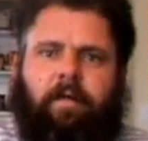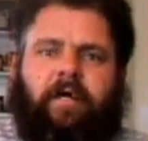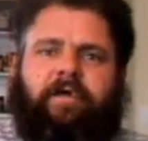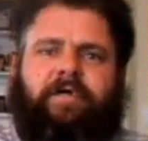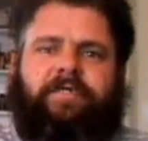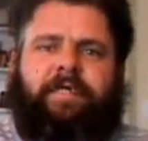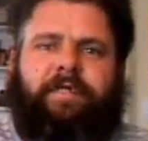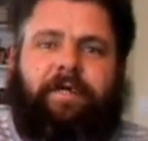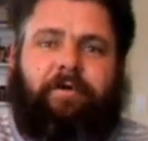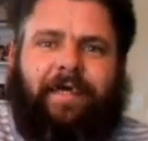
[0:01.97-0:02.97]
Hi guys,
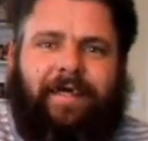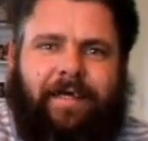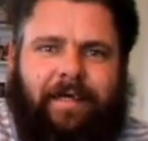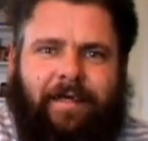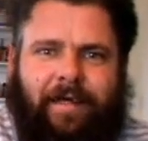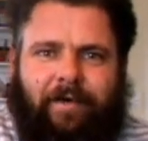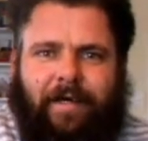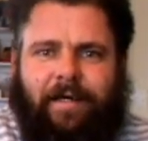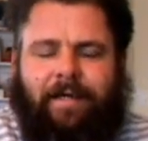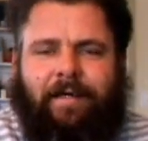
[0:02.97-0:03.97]
Daryl here. Hello.